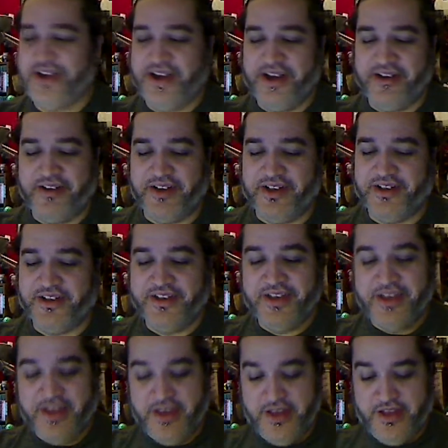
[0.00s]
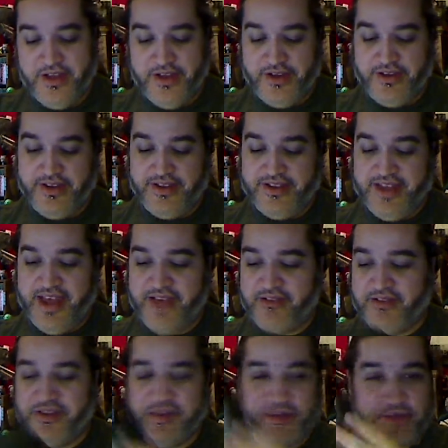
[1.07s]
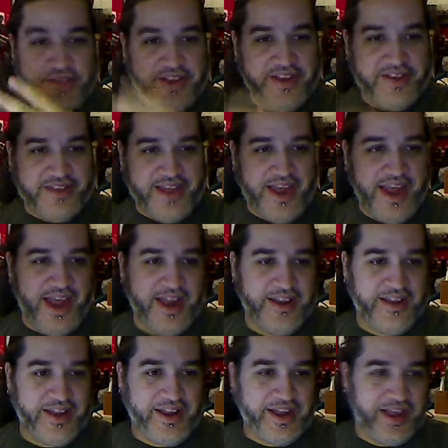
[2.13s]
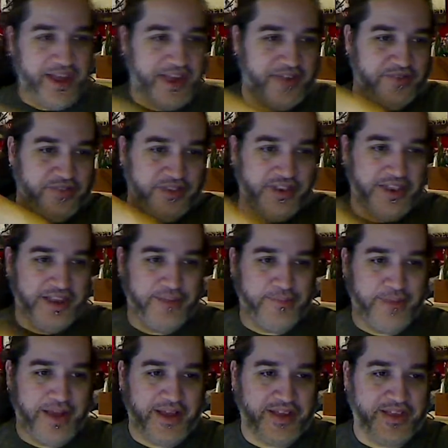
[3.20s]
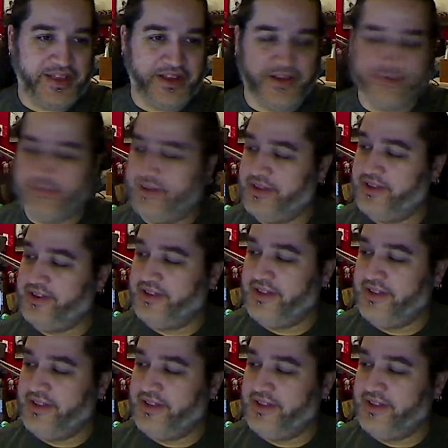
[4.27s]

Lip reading: area. Doesn't have a little thing to hang like I have the Link back there, but